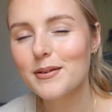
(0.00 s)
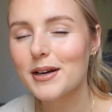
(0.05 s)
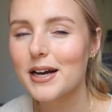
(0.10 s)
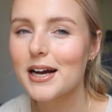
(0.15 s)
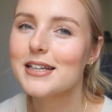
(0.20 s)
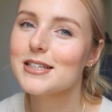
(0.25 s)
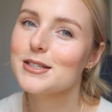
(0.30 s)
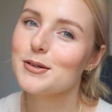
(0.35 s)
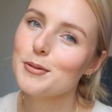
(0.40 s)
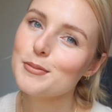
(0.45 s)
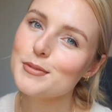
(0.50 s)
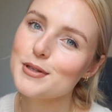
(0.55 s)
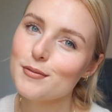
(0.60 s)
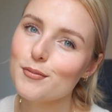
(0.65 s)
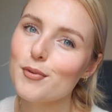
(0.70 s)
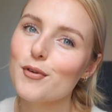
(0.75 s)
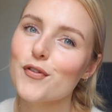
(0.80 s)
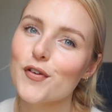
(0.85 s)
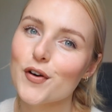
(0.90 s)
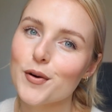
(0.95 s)
Like, I sometimes
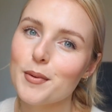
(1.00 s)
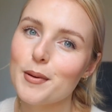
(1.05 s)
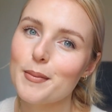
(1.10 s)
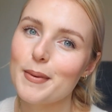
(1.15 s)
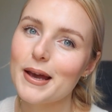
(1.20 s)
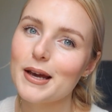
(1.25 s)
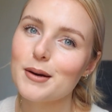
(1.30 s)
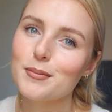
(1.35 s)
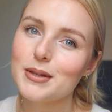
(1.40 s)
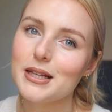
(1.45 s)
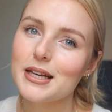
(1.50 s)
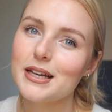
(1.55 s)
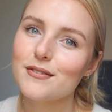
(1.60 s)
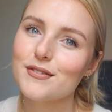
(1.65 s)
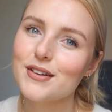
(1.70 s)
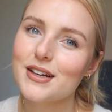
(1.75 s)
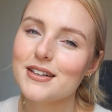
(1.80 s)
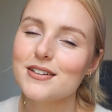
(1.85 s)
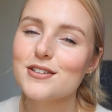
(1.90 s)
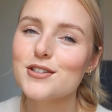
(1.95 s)
even prefer my makeup in the
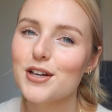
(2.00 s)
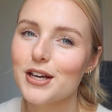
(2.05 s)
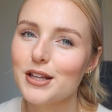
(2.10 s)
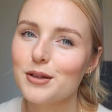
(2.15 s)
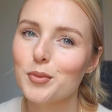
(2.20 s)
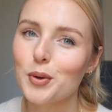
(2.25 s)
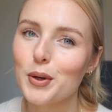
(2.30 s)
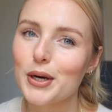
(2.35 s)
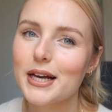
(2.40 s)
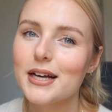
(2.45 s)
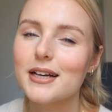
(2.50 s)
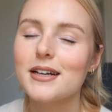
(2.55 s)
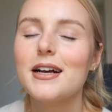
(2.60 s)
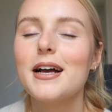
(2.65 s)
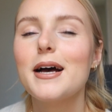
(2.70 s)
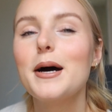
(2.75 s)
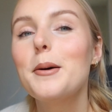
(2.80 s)
evening to in the morning.